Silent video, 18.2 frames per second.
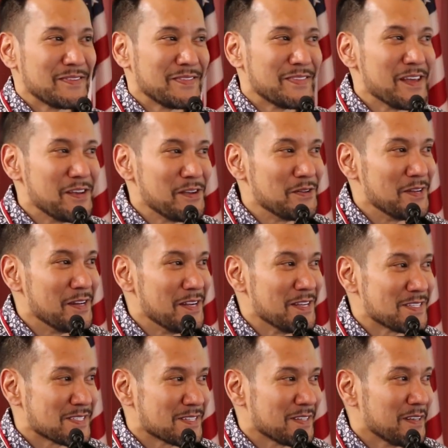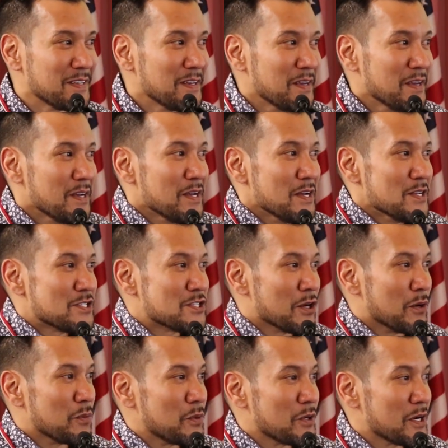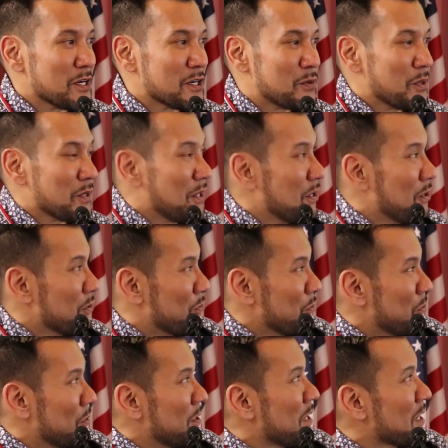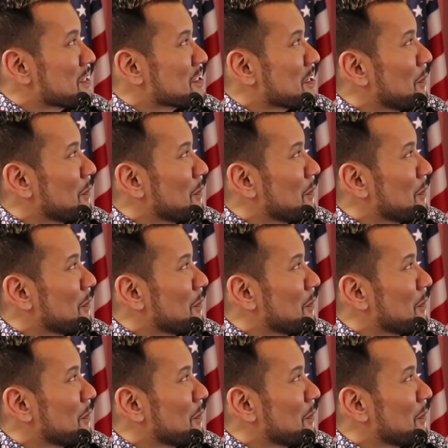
Thank you, Denise. So we're going to quickly go through the next